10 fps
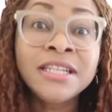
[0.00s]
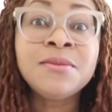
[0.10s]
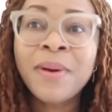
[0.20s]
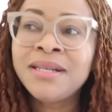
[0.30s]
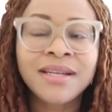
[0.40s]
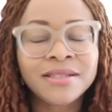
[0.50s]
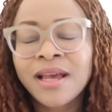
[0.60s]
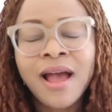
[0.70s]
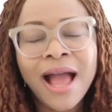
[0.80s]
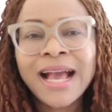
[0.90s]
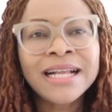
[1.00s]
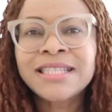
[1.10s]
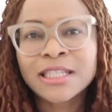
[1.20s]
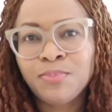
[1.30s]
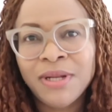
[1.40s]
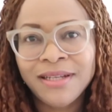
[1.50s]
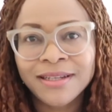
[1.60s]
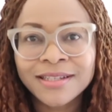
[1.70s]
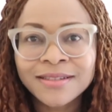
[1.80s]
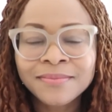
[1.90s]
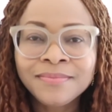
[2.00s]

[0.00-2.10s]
independent, I can't explain it.